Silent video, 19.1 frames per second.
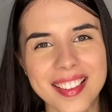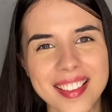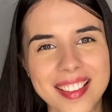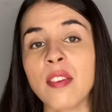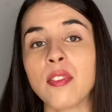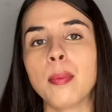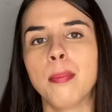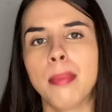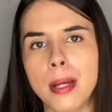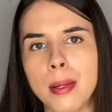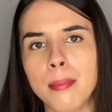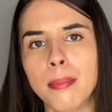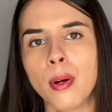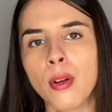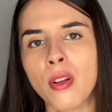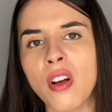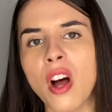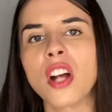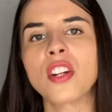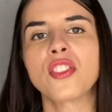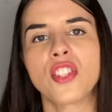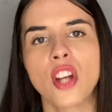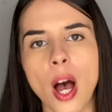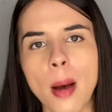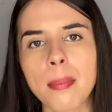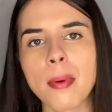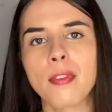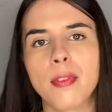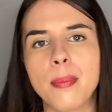Have a pimple on
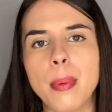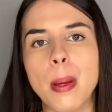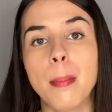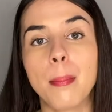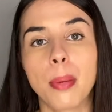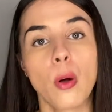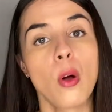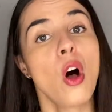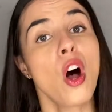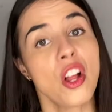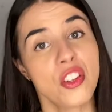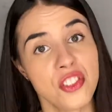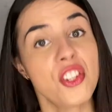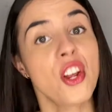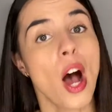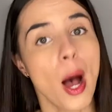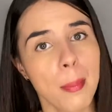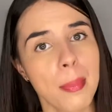top of a pimple on top